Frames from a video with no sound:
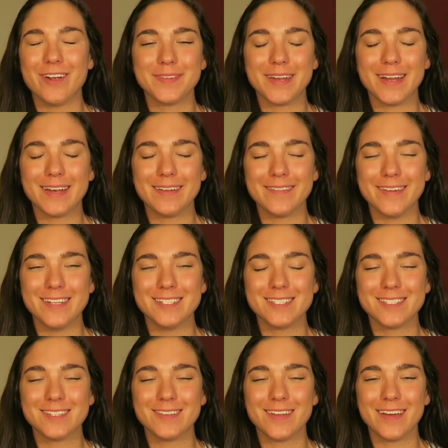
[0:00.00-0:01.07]
But
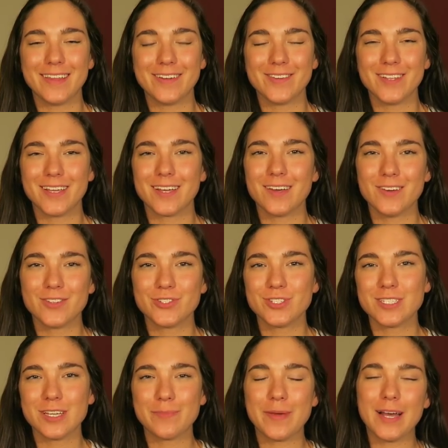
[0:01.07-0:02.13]
anyways, so yeah, they were like, oh, it's
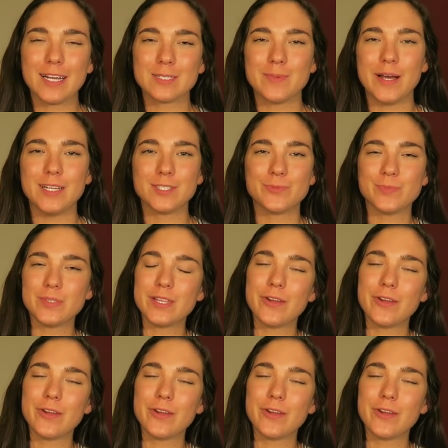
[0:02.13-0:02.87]
just like back spasms.